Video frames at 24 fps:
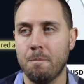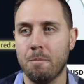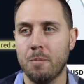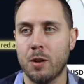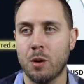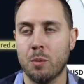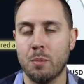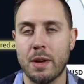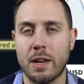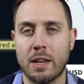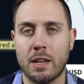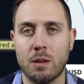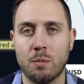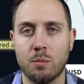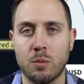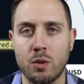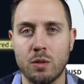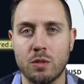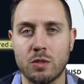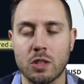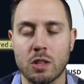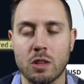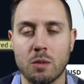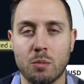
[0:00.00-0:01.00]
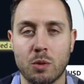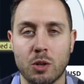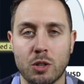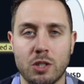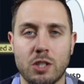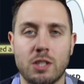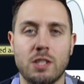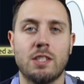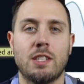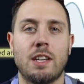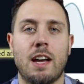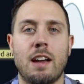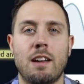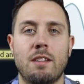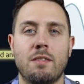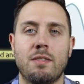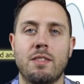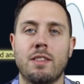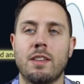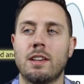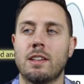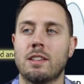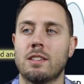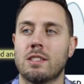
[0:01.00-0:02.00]
They're making moves on the merchant side of
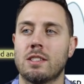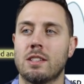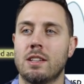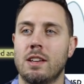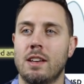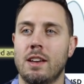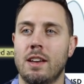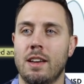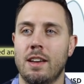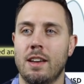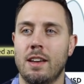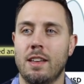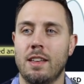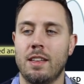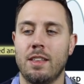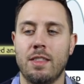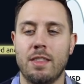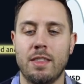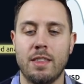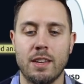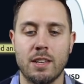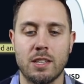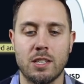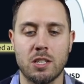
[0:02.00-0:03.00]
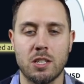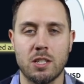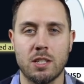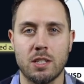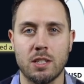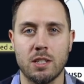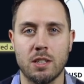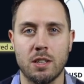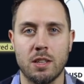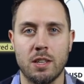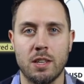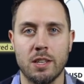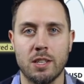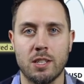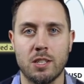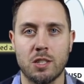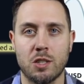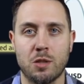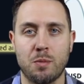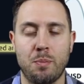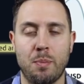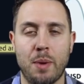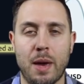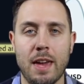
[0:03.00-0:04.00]
things. This
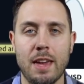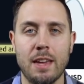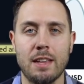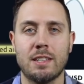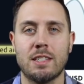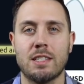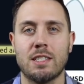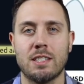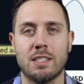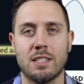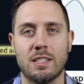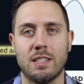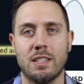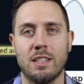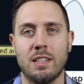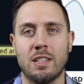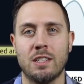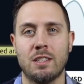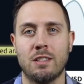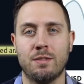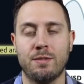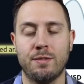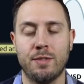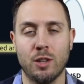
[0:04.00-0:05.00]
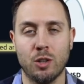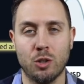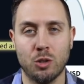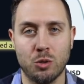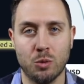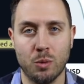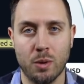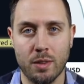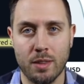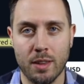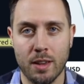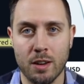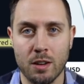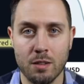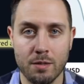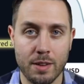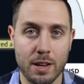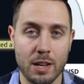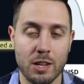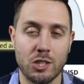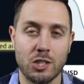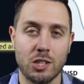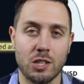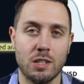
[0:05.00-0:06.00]
space is filled with
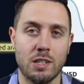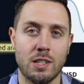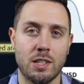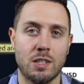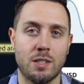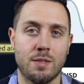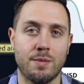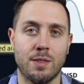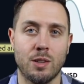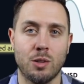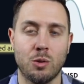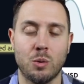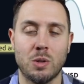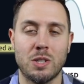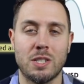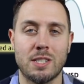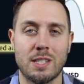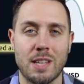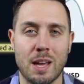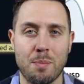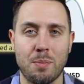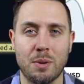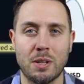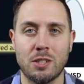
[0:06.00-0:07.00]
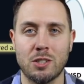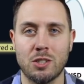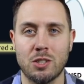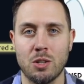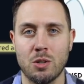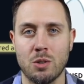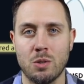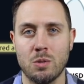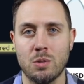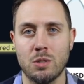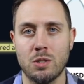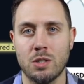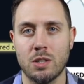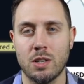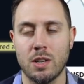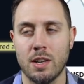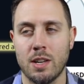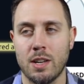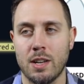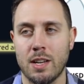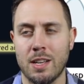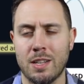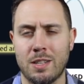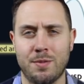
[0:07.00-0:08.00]
innovation. It's filled with stepping stones.
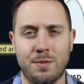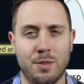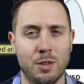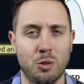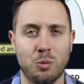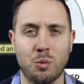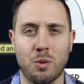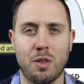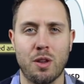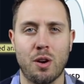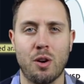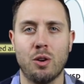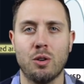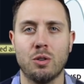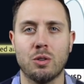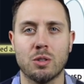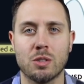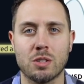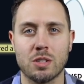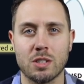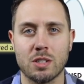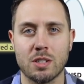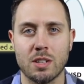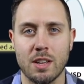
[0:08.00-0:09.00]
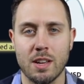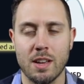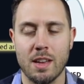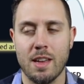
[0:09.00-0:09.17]
It's filled with hurdles.